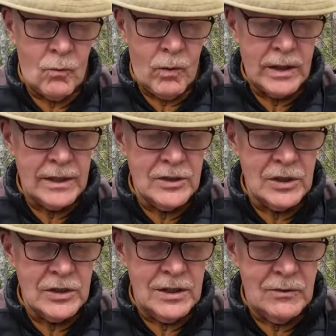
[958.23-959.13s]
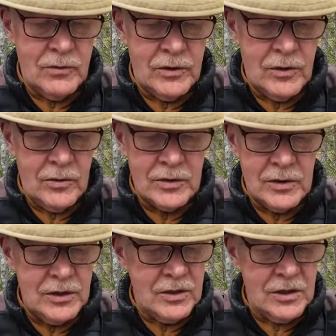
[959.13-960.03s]
what I just did with those.
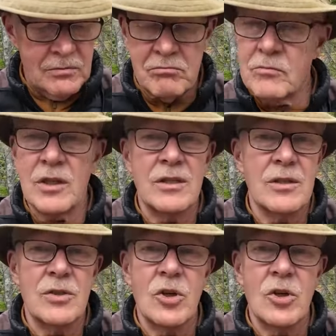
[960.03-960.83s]
This is just as